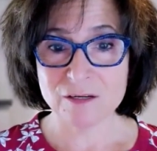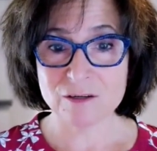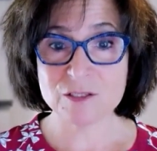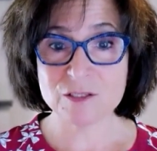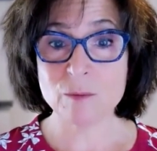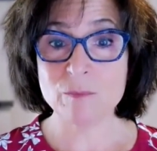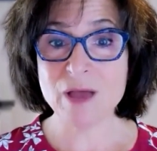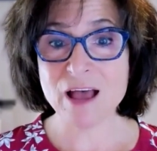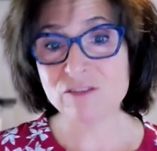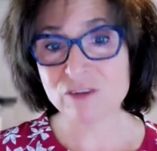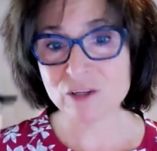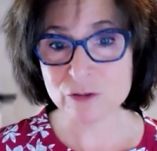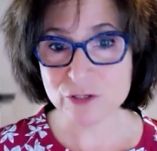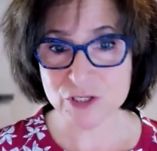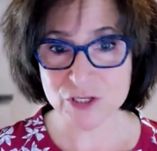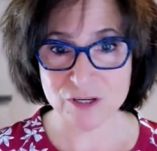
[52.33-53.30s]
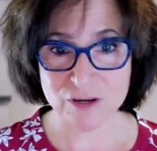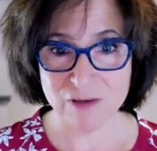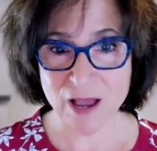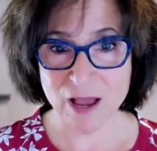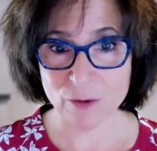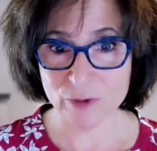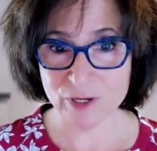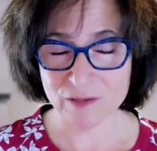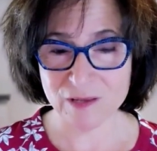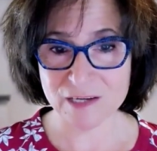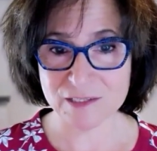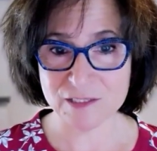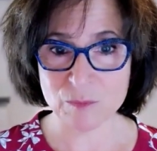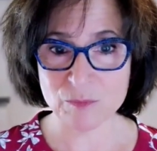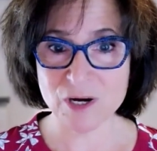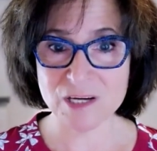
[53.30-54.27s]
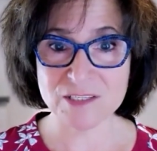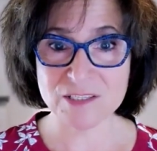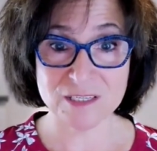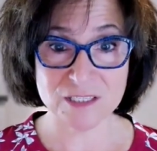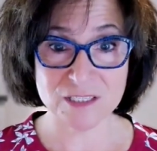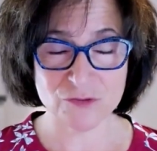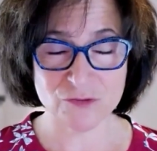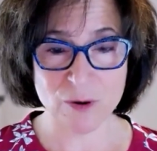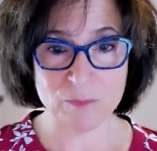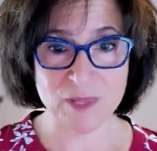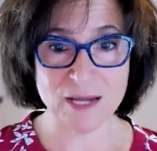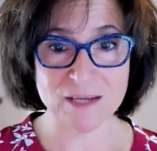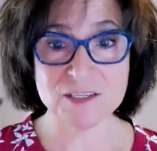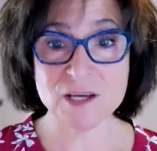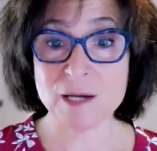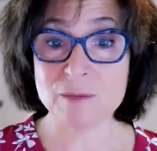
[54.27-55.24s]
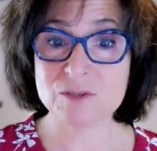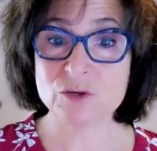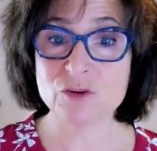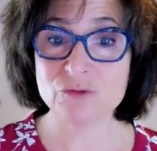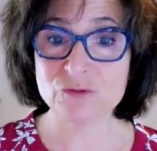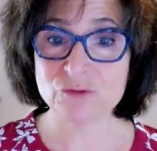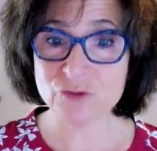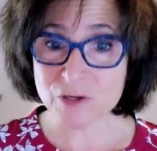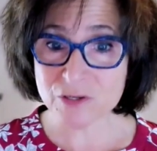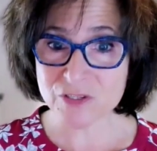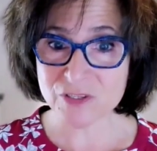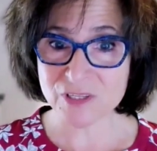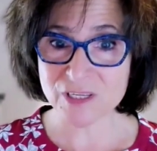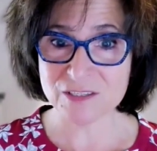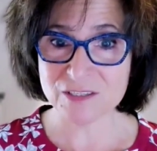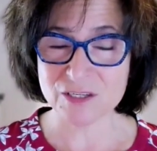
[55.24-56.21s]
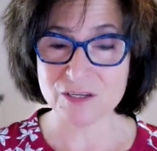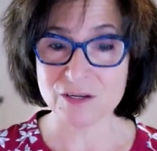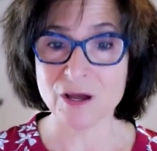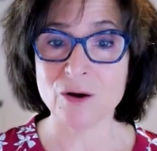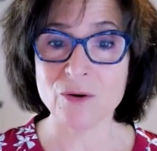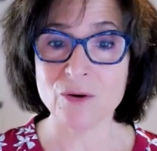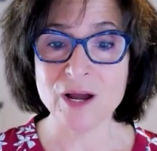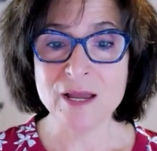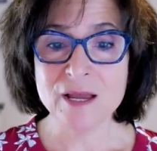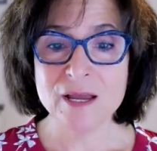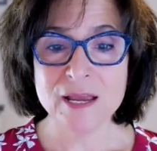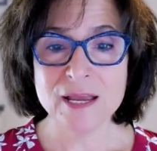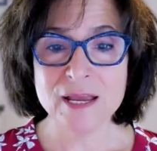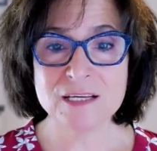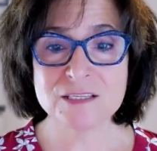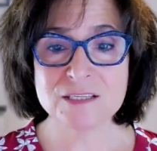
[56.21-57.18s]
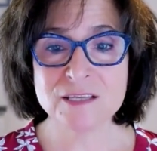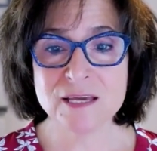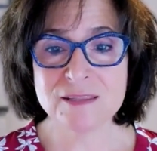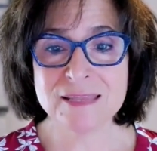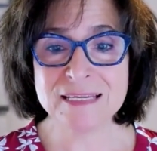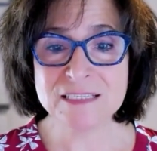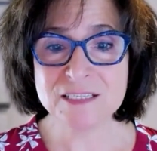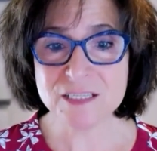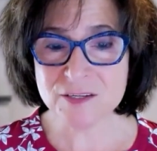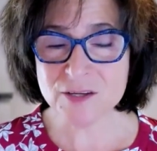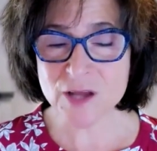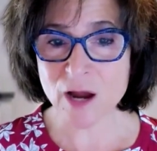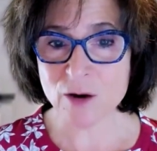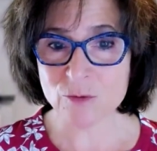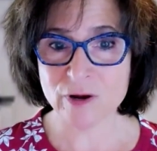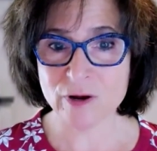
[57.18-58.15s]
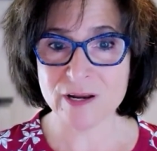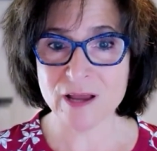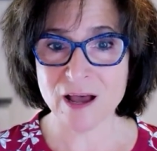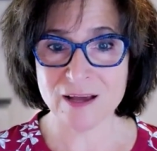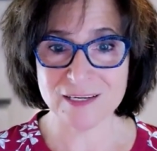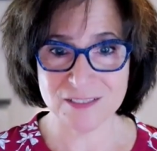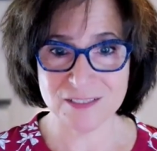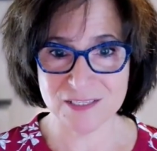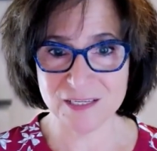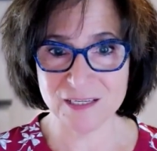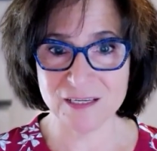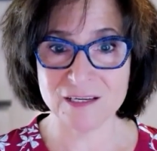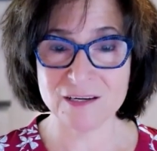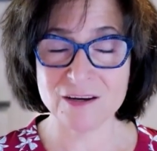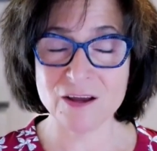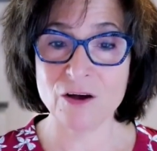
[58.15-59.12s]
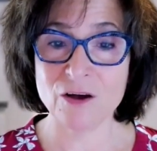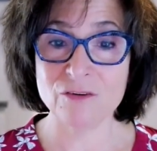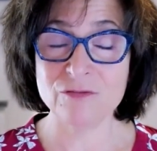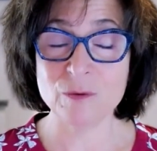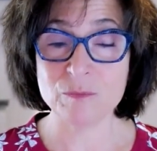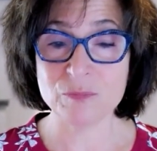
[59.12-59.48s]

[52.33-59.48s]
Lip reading: some evolution of how we elect our presidents from that time. So the first thing to know is that they did not run on a ticket of